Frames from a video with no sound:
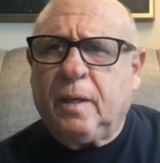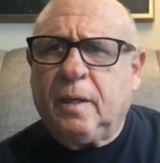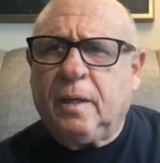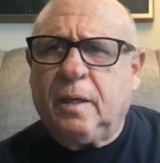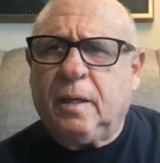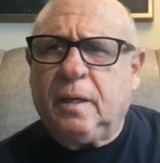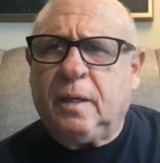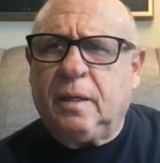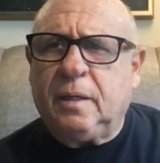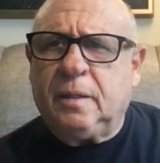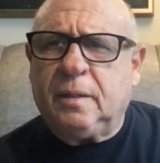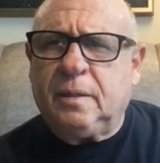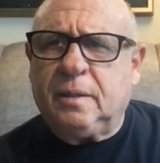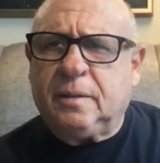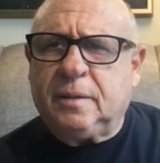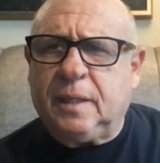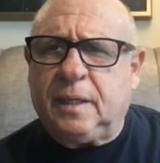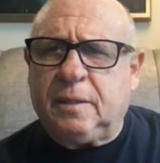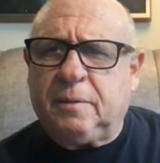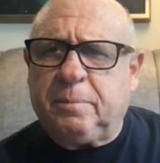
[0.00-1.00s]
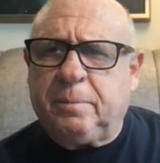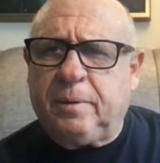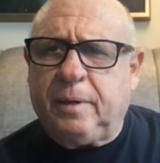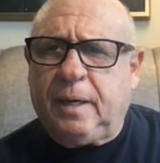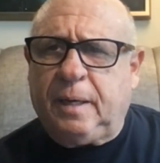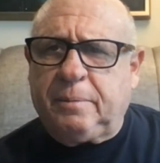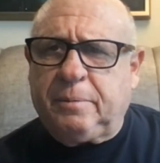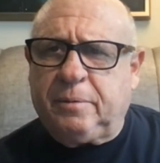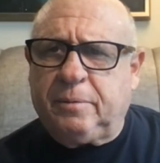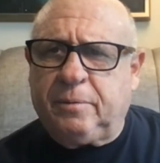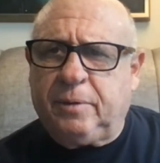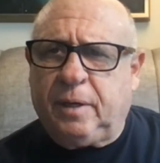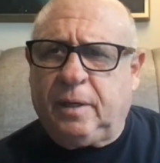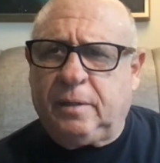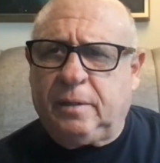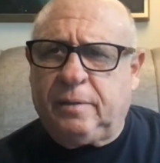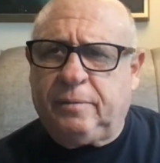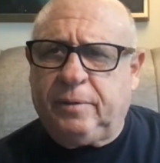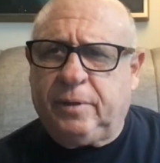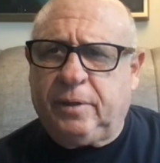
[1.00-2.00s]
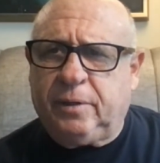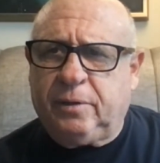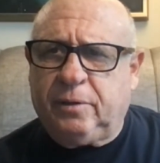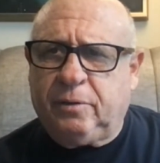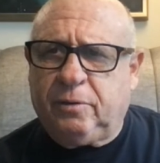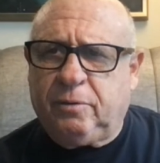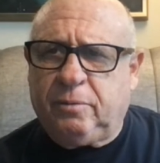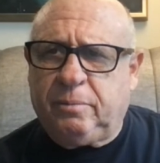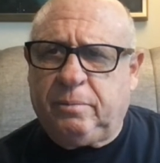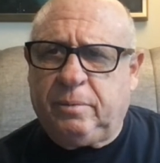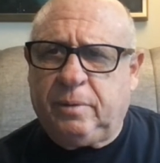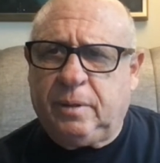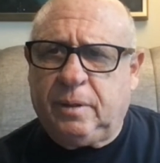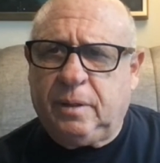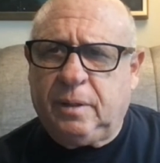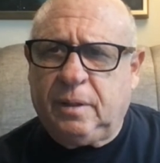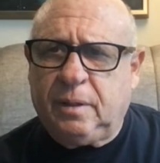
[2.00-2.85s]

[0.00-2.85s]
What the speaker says: in the sense perhaps of not living at home,